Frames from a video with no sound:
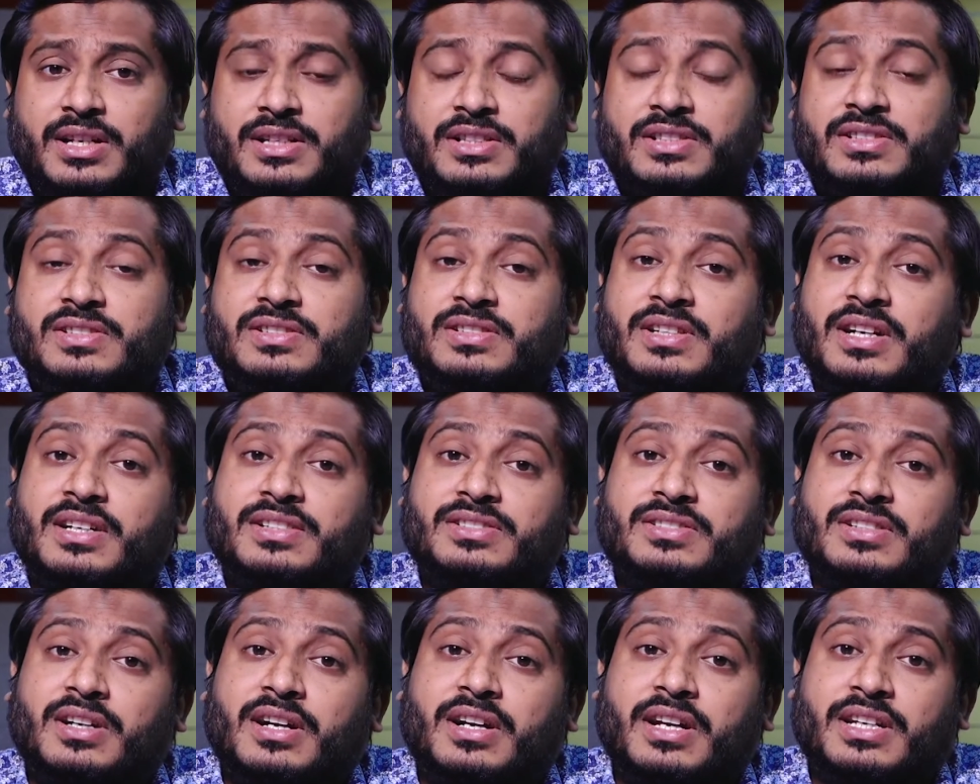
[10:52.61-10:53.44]

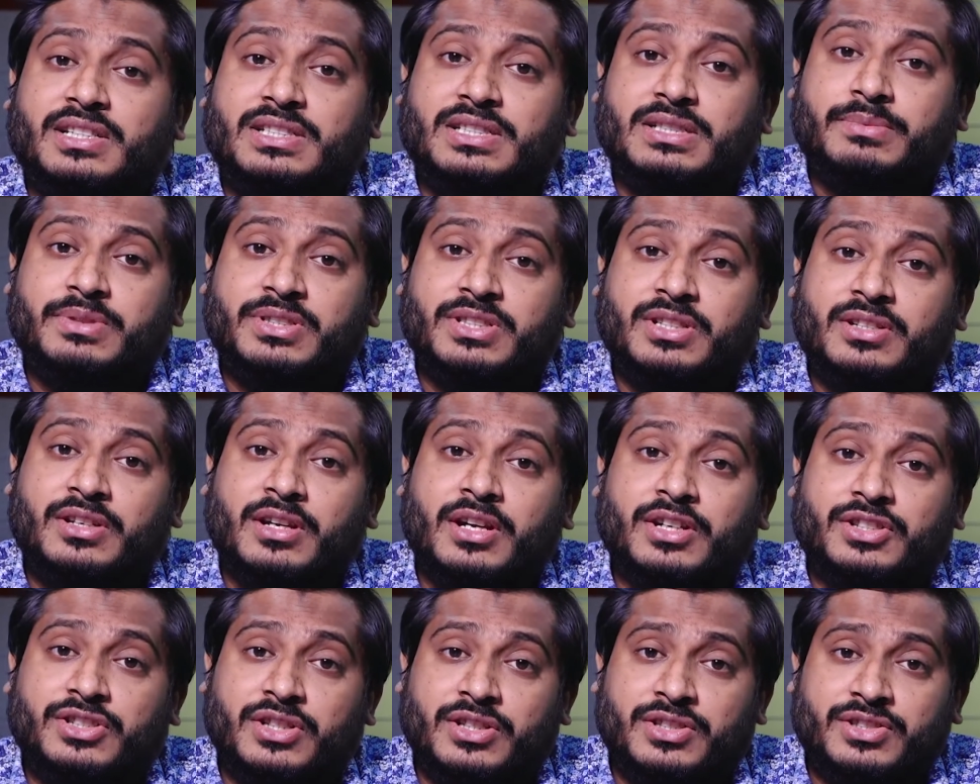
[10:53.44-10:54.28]
Structural activity
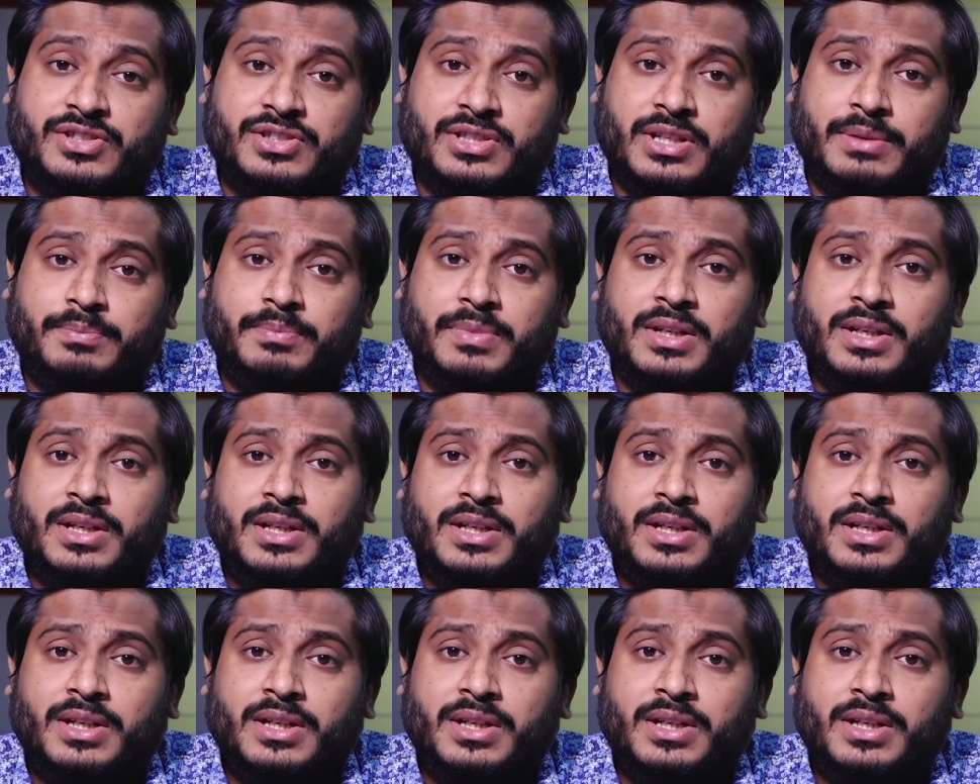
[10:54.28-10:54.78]
relationship